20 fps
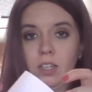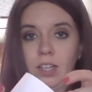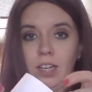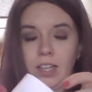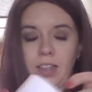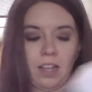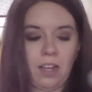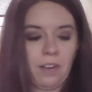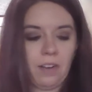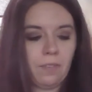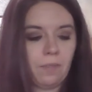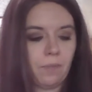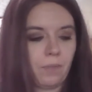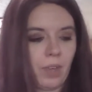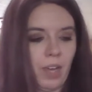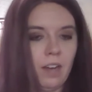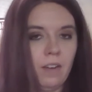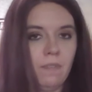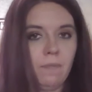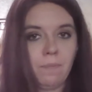like that,
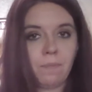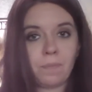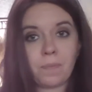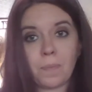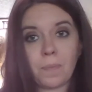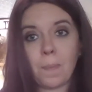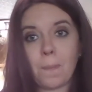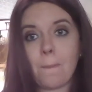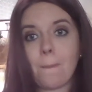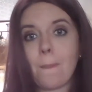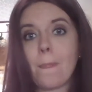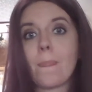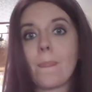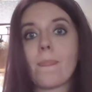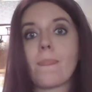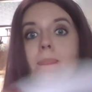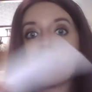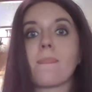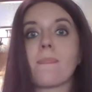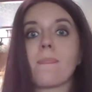okay?
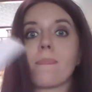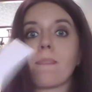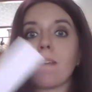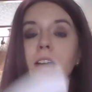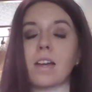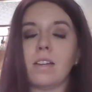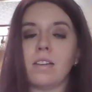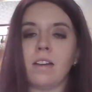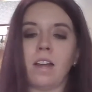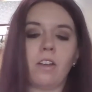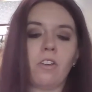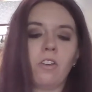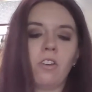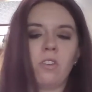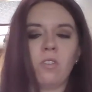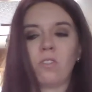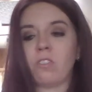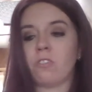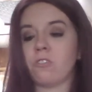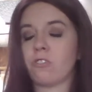Now you could
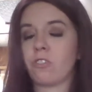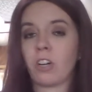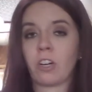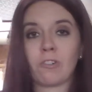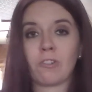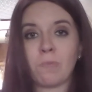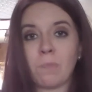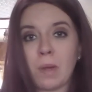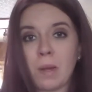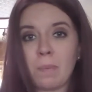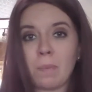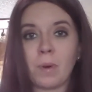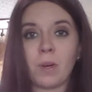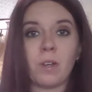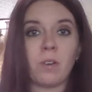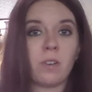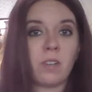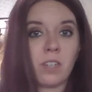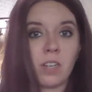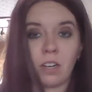use construction paper
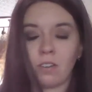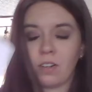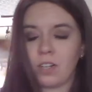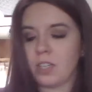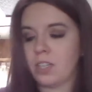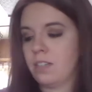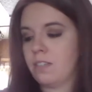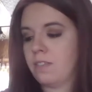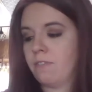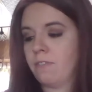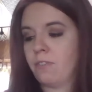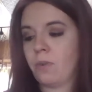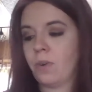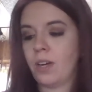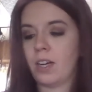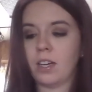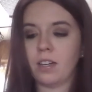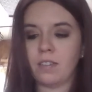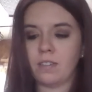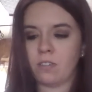and you could decorate these if you
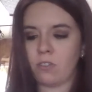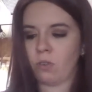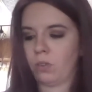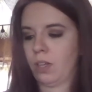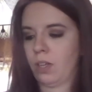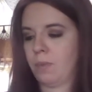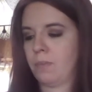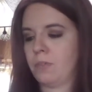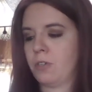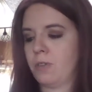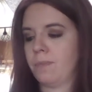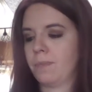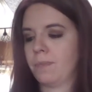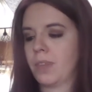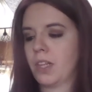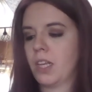want. It's totally up to you.